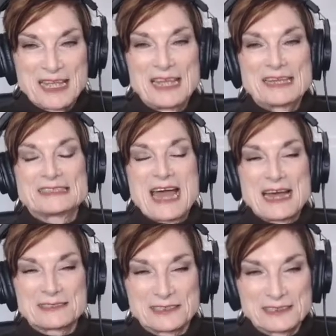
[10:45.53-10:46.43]

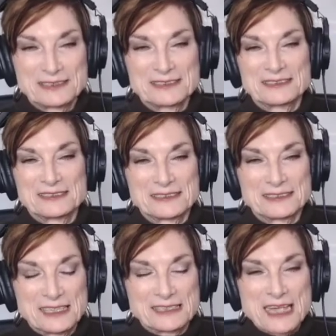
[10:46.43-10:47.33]
Exactly.
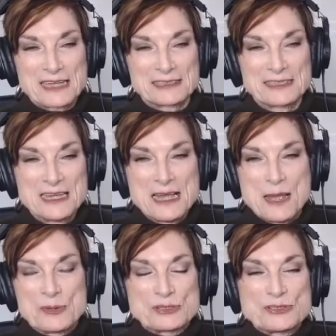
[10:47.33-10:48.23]

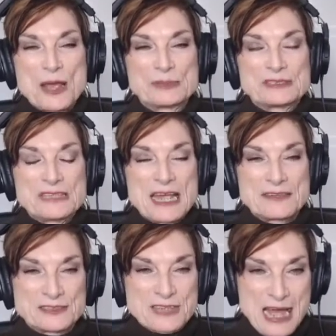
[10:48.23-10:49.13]
Because you're able to take
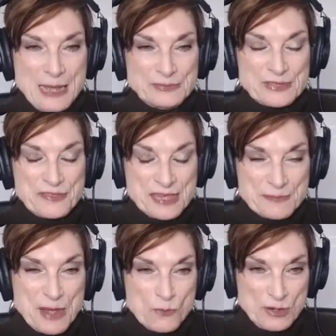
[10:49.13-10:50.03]
the time to think
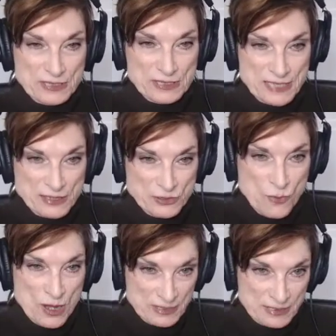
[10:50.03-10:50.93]
about what it is that you
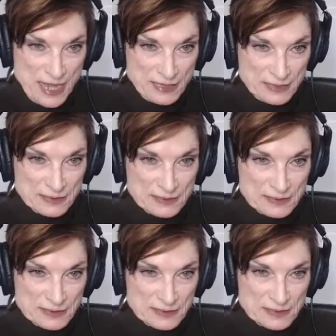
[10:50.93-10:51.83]
want to say.
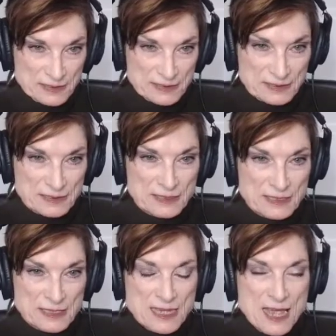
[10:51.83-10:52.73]

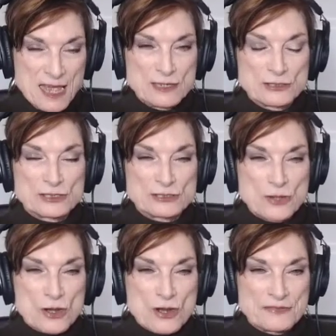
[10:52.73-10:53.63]
And you don't just
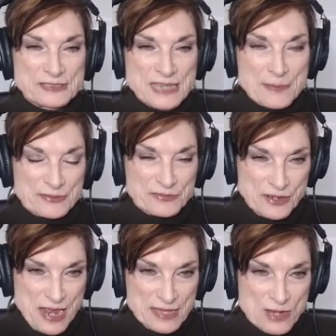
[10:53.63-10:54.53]
talk off the top of
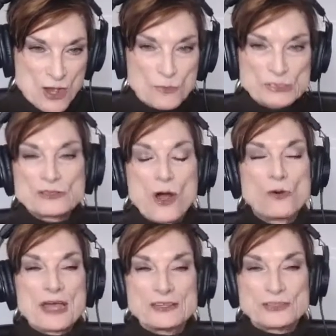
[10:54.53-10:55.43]
your head, which is
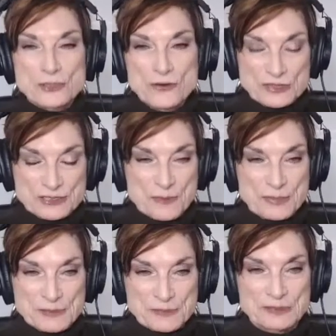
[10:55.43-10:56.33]
okay too for some
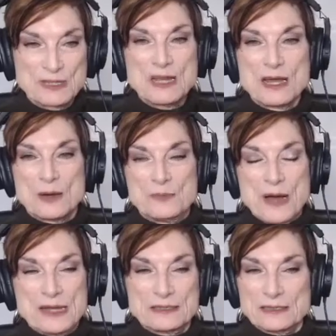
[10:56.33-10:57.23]
people.
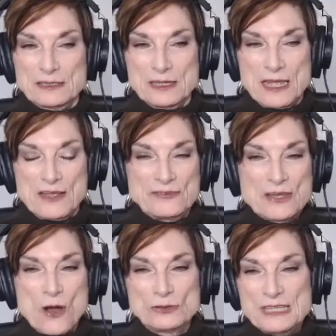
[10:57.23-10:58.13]
But if
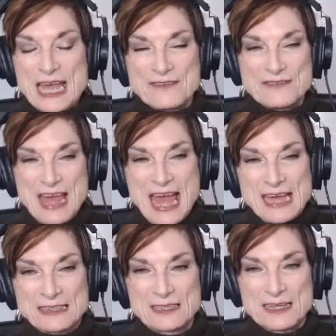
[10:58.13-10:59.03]
you only have
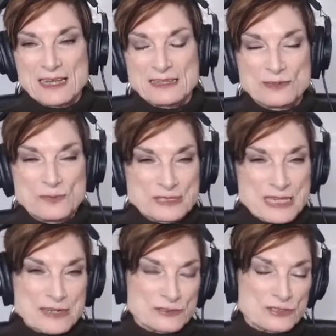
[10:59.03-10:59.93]
that, you miss
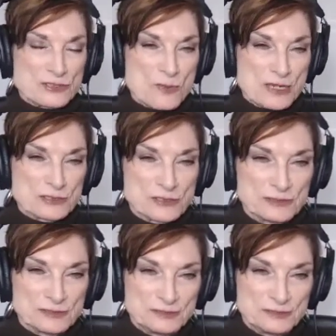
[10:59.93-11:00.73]
out on so much.